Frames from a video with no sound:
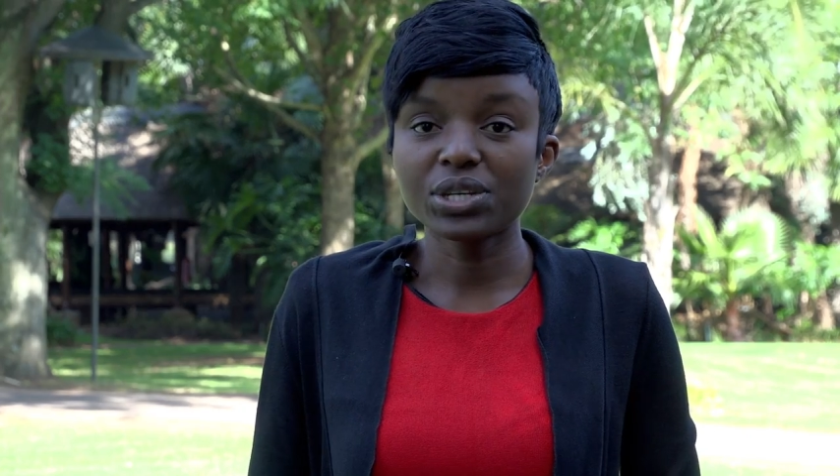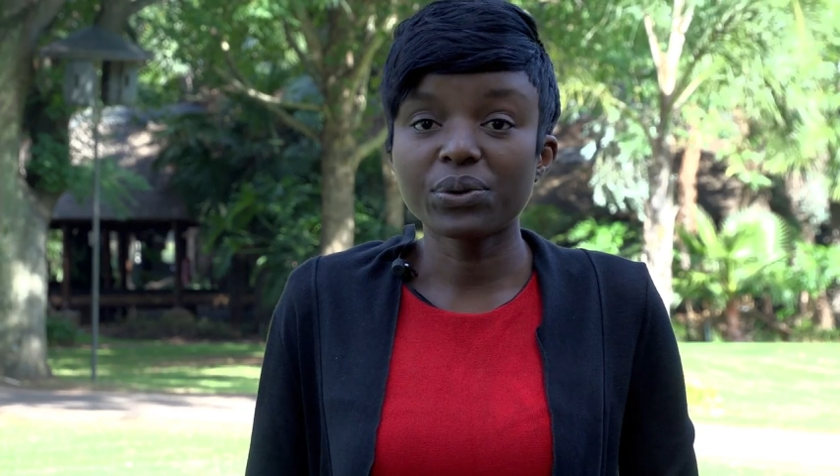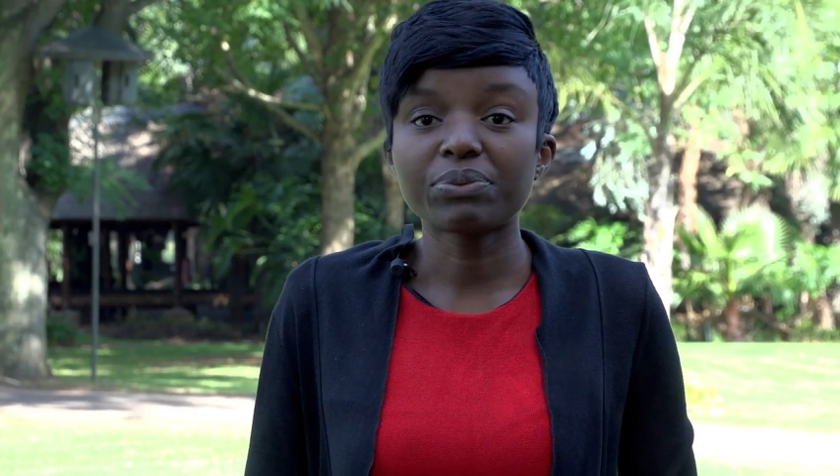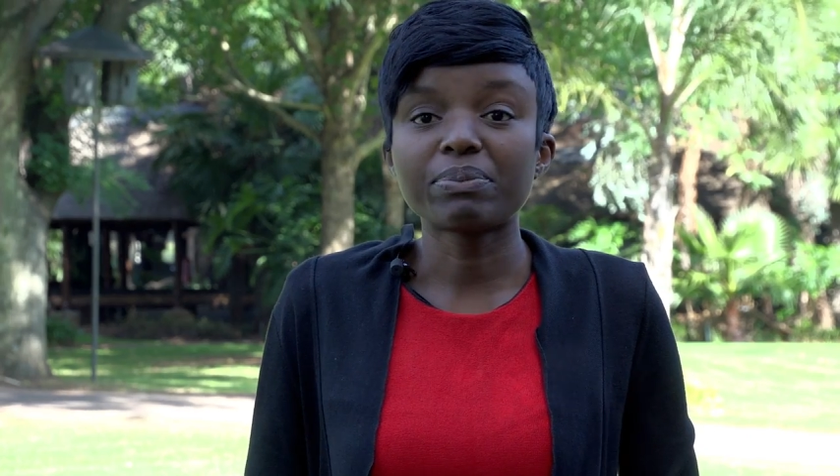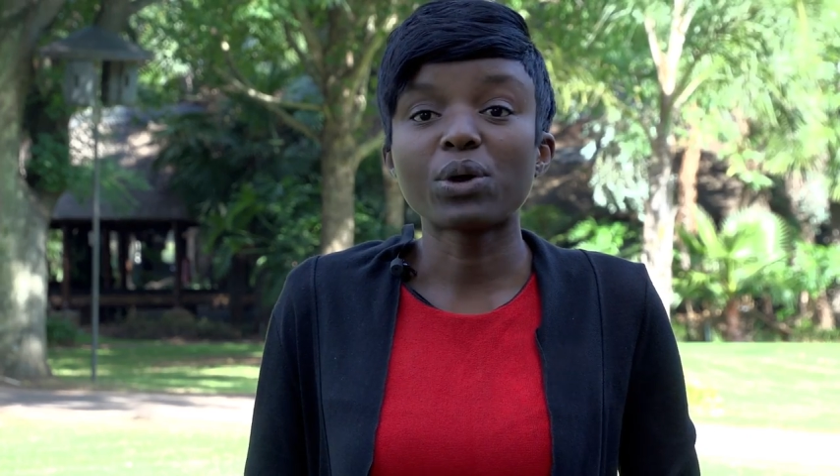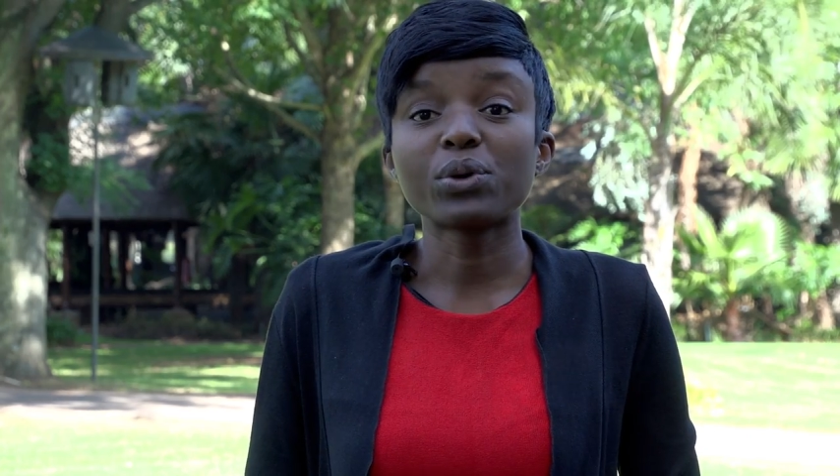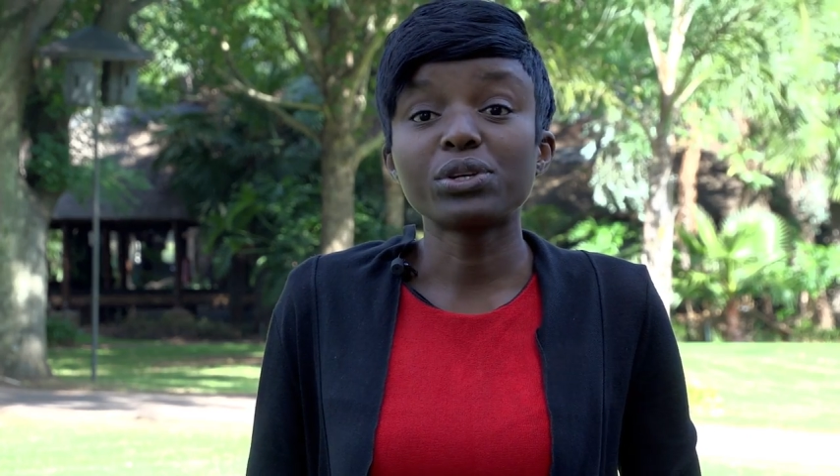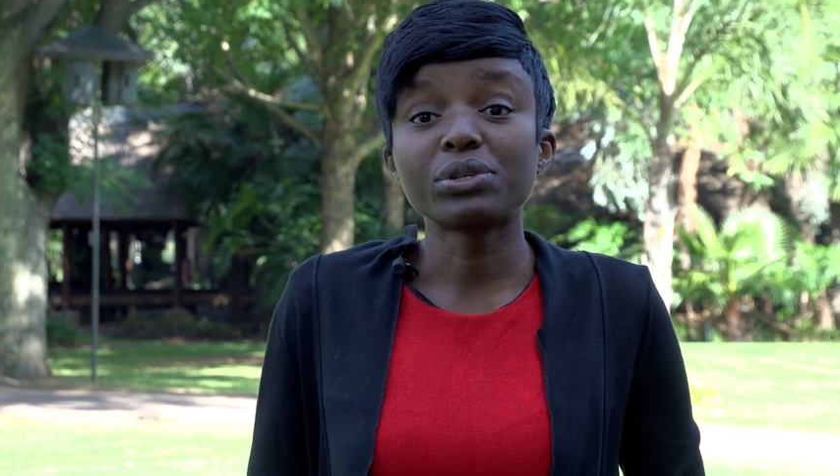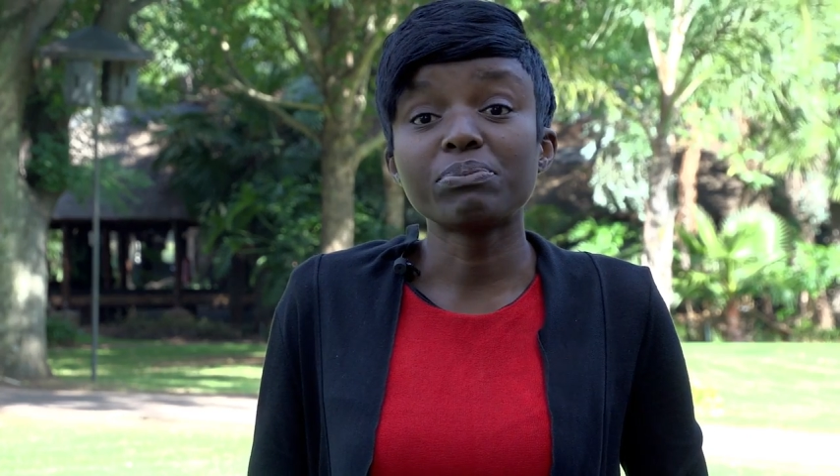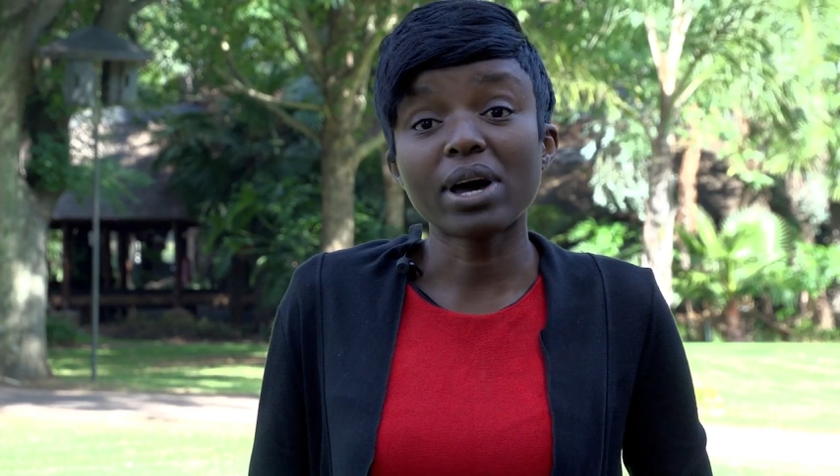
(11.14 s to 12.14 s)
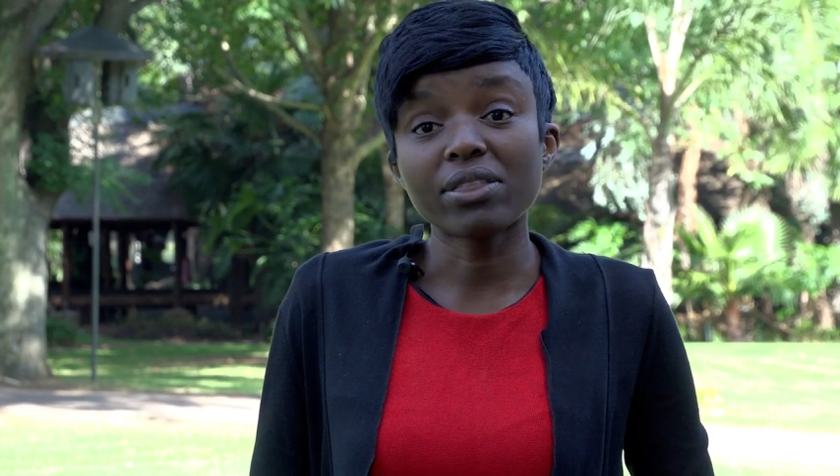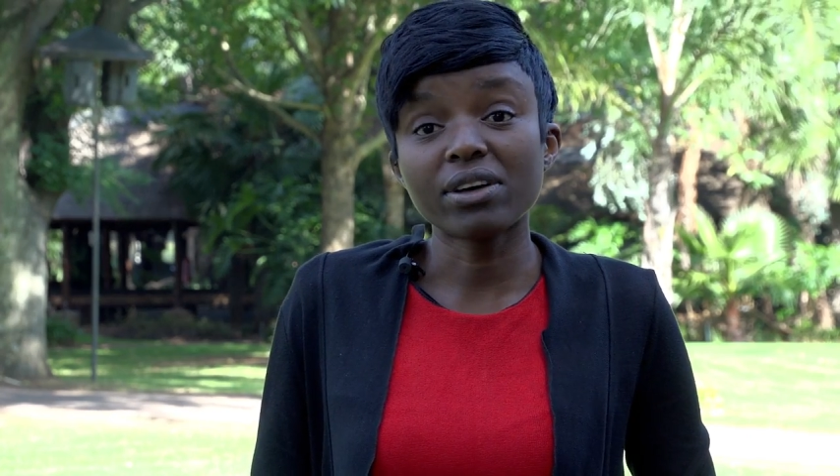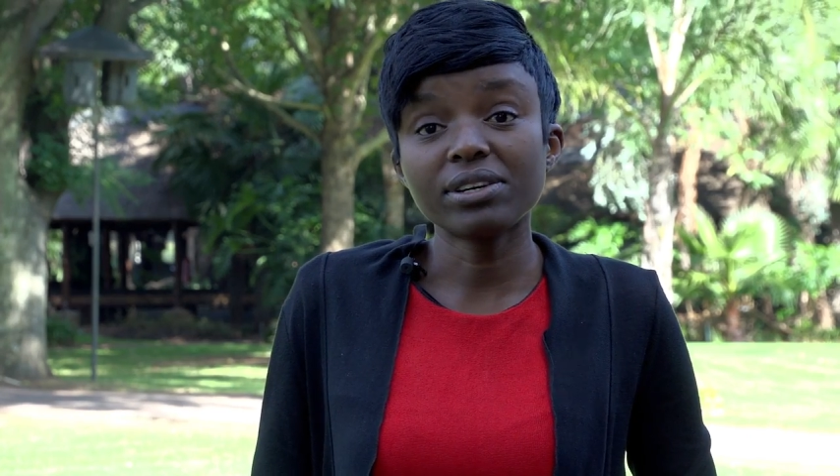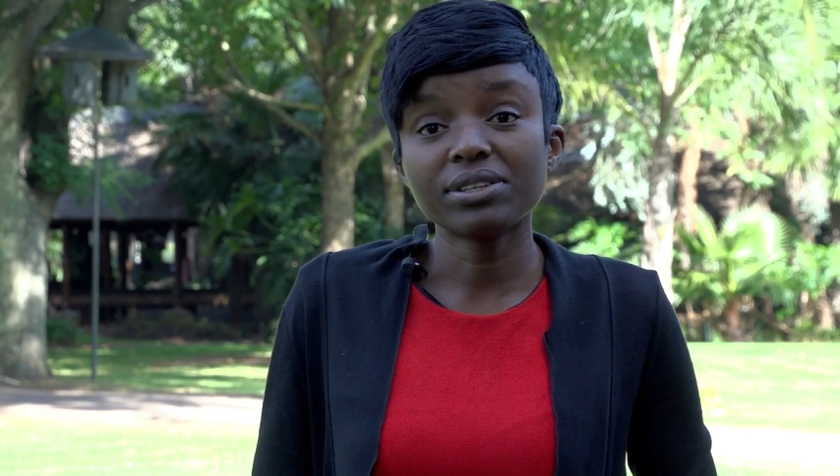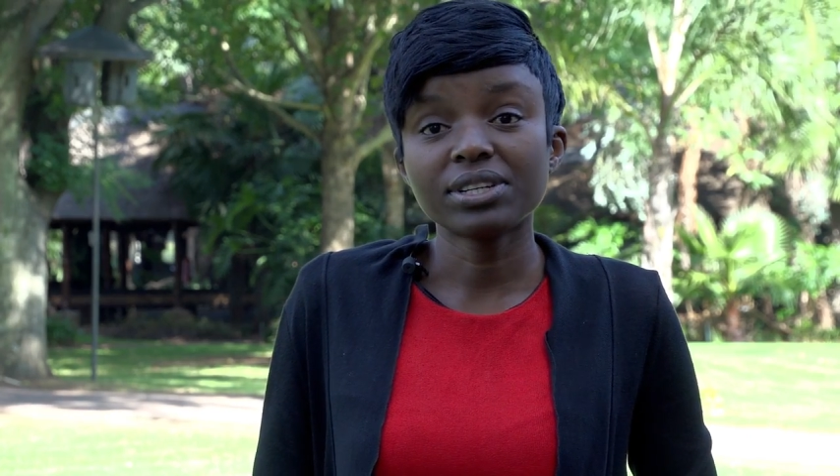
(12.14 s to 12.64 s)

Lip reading: with my widowed mother.